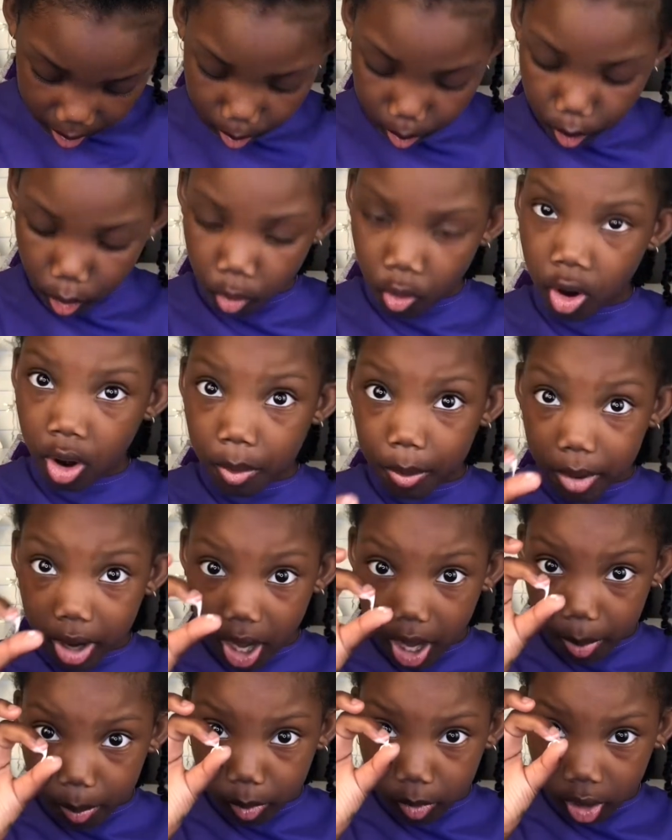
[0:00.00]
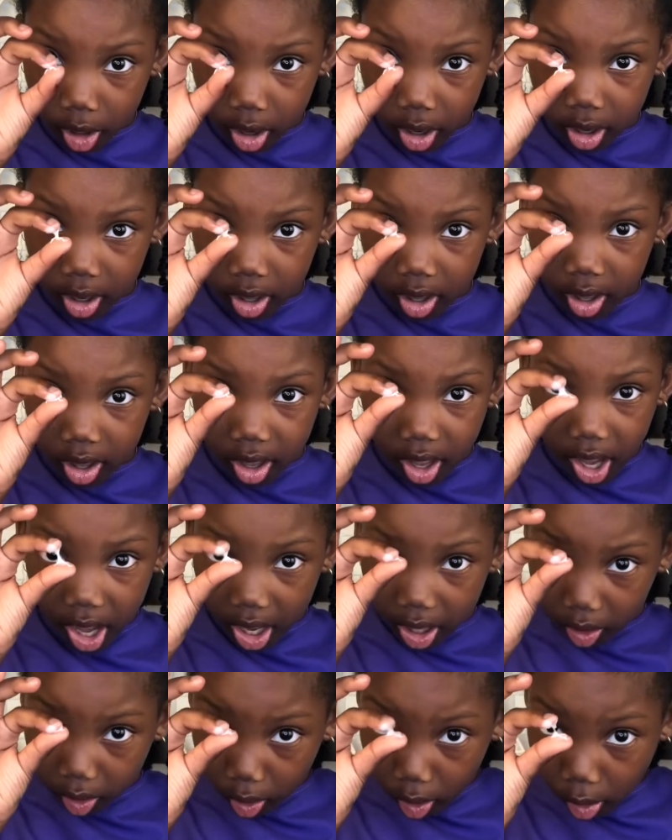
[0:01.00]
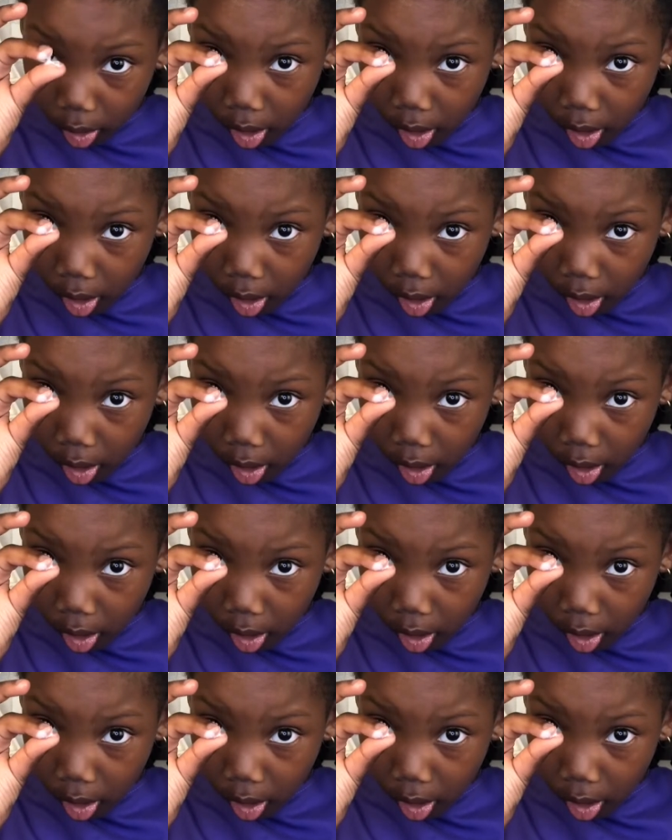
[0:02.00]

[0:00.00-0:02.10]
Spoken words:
bit more, but I'm not adding a